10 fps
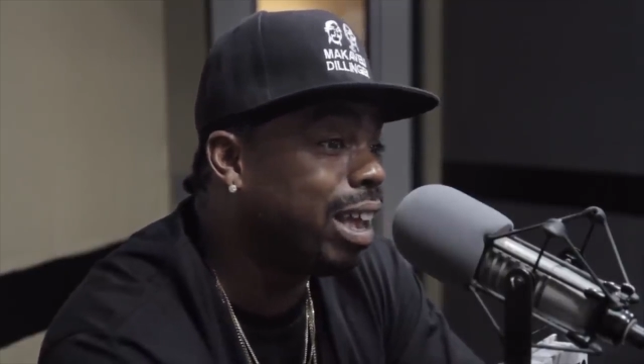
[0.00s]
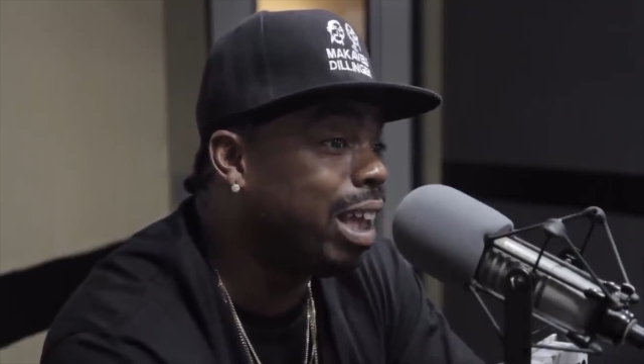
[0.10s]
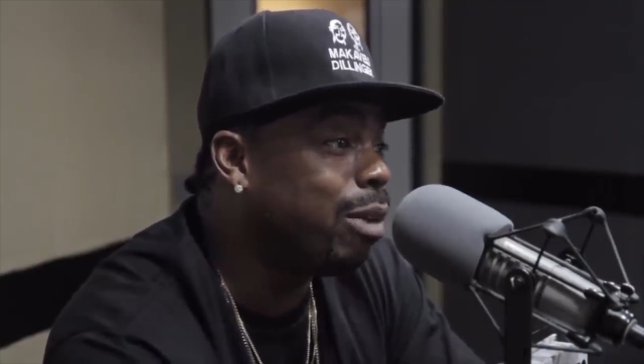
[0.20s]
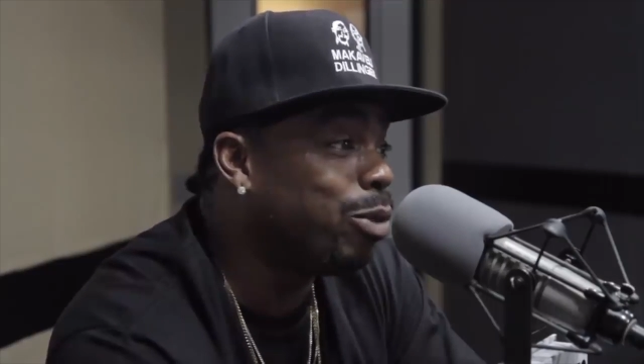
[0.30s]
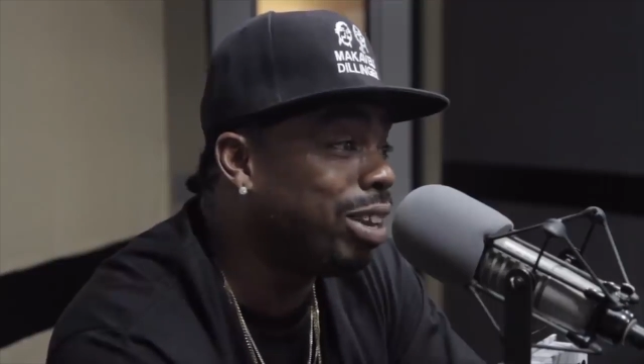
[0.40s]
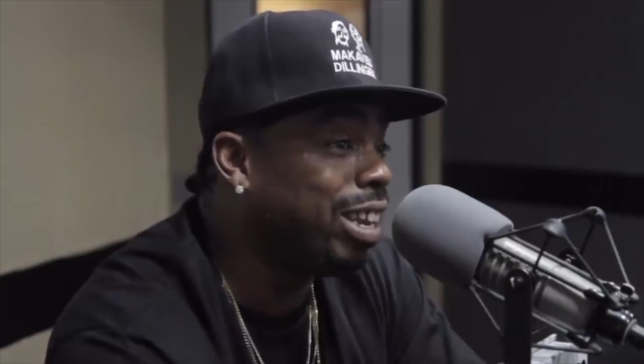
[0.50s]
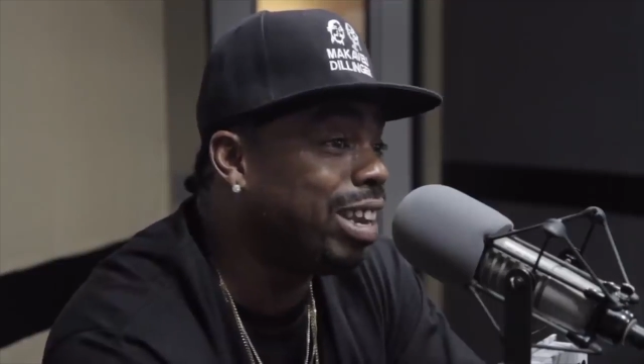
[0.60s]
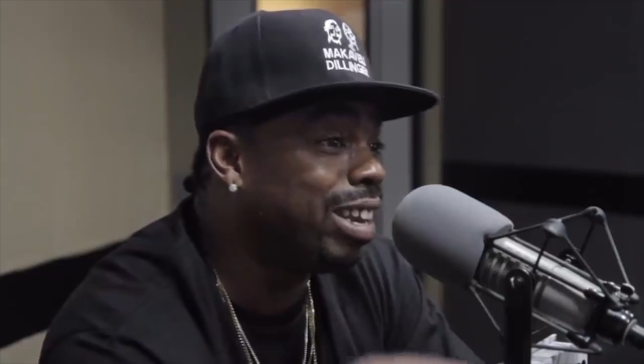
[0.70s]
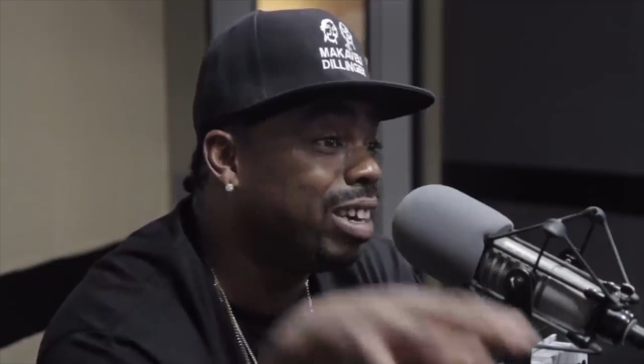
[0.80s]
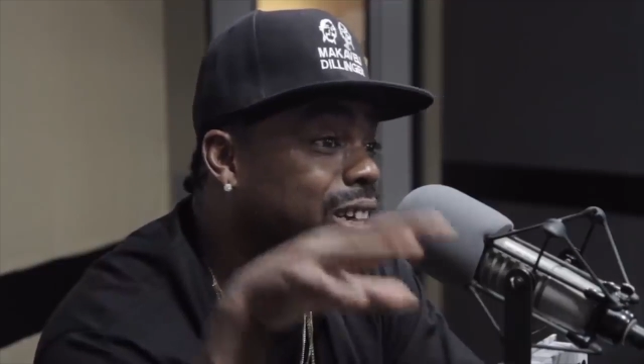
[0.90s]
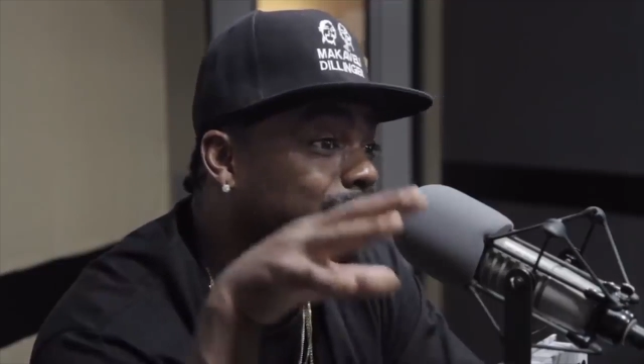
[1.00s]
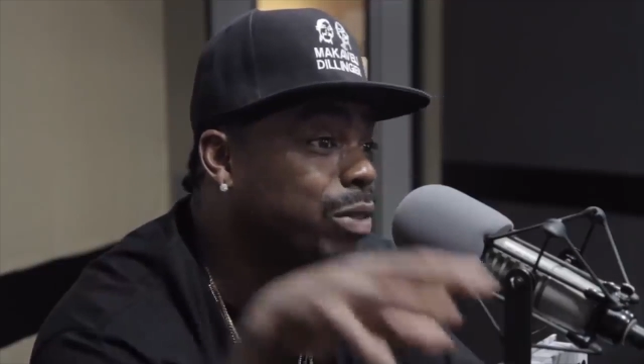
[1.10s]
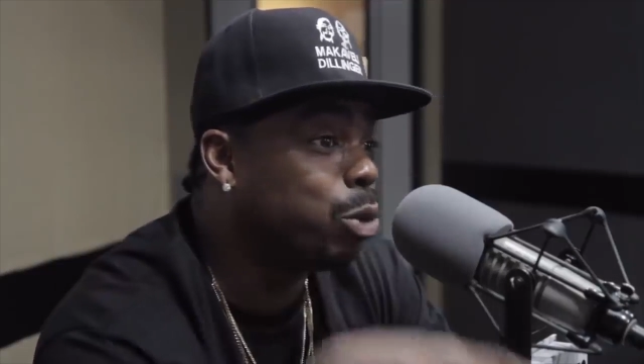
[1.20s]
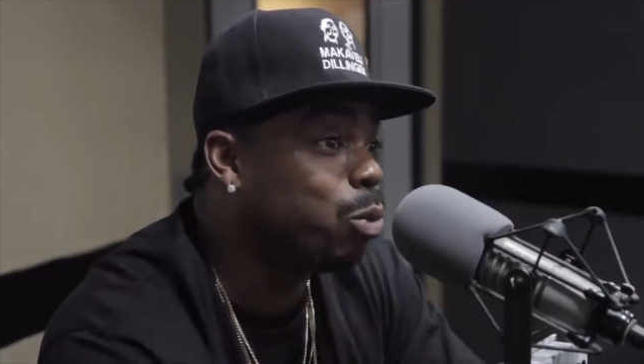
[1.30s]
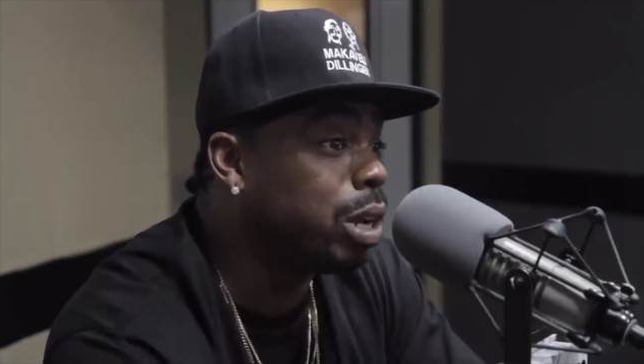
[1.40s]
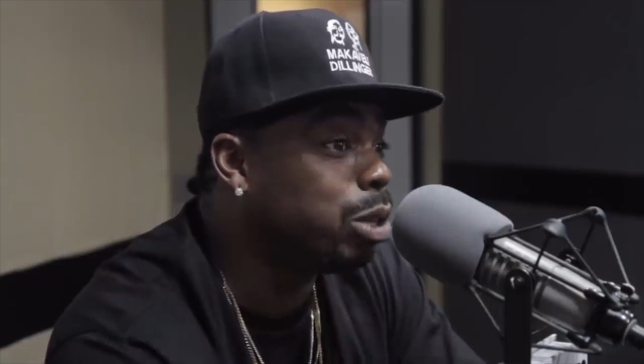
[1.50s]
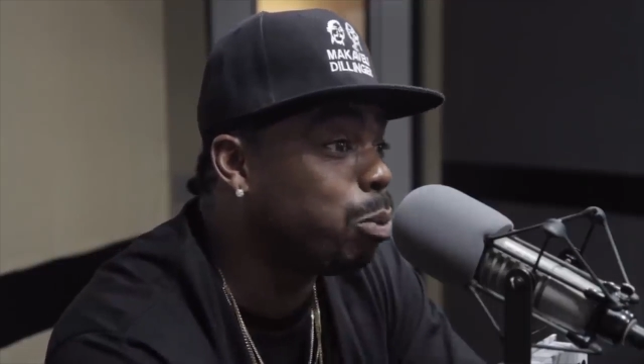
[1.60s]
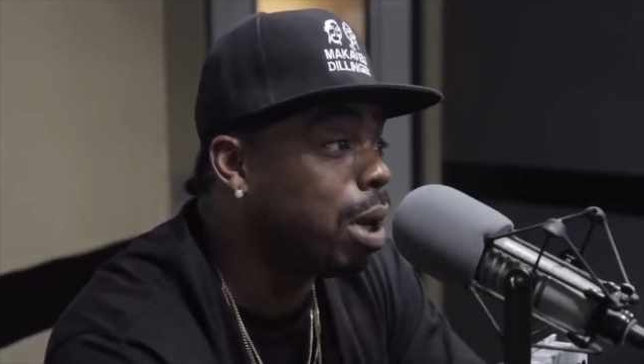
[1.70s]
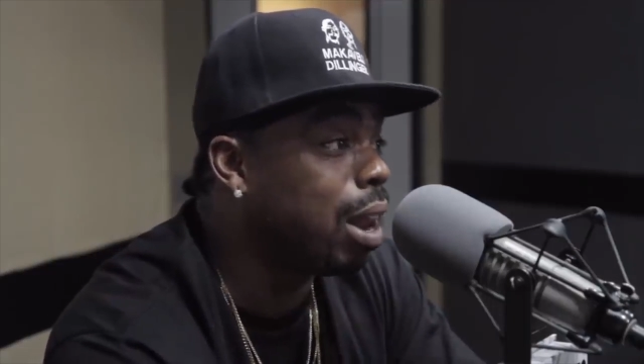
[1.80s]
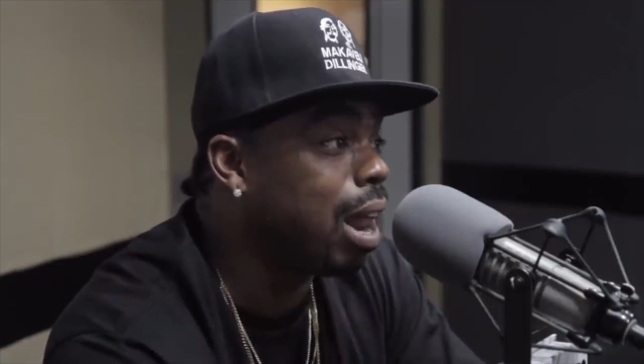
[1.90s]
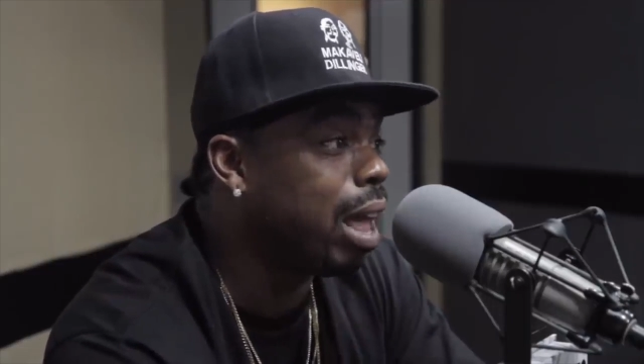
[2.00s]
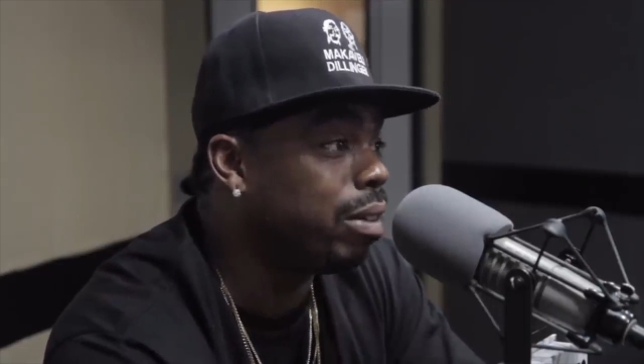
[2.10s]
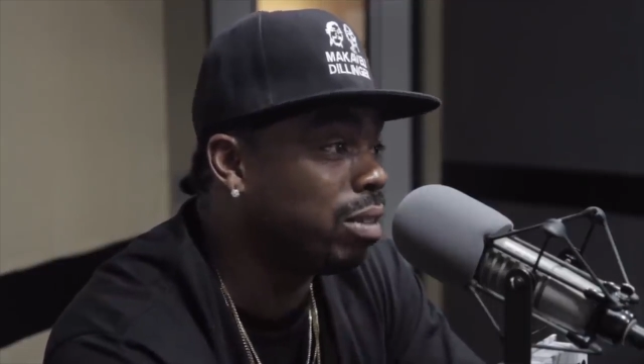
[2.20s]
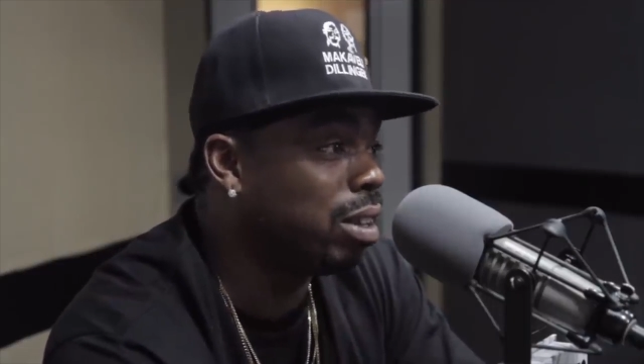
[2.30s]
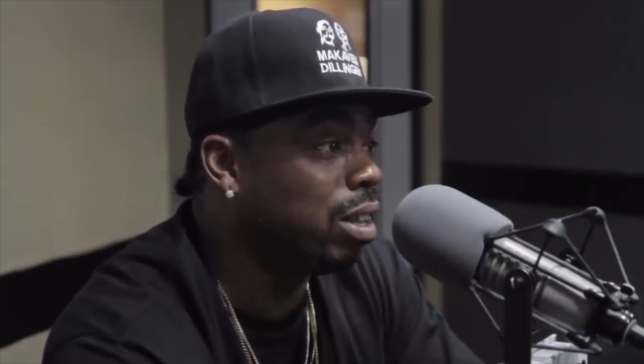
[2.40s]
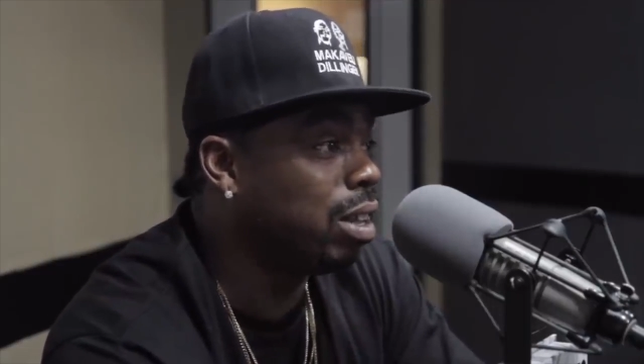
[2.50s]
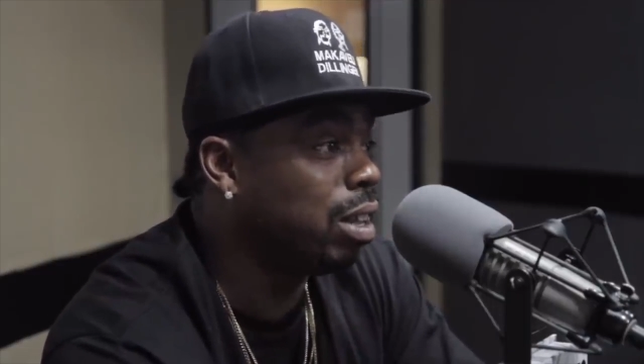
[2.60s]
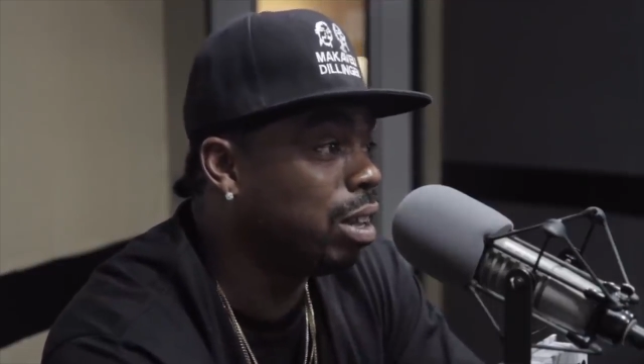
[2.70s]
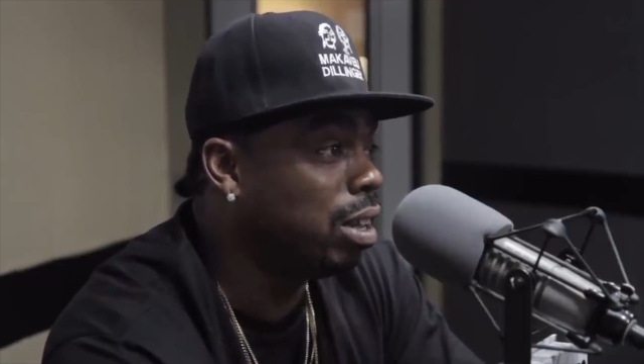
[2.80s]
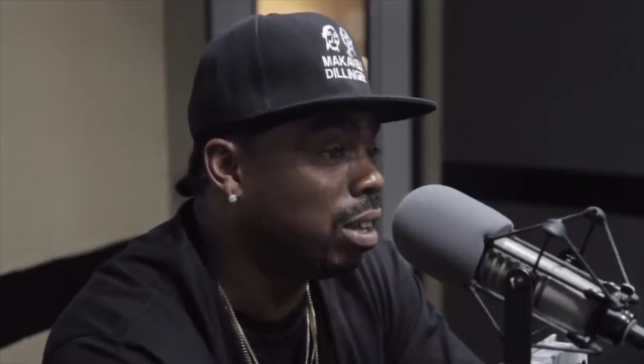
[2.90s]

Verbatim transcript: every year for the rest of my life. Yeah.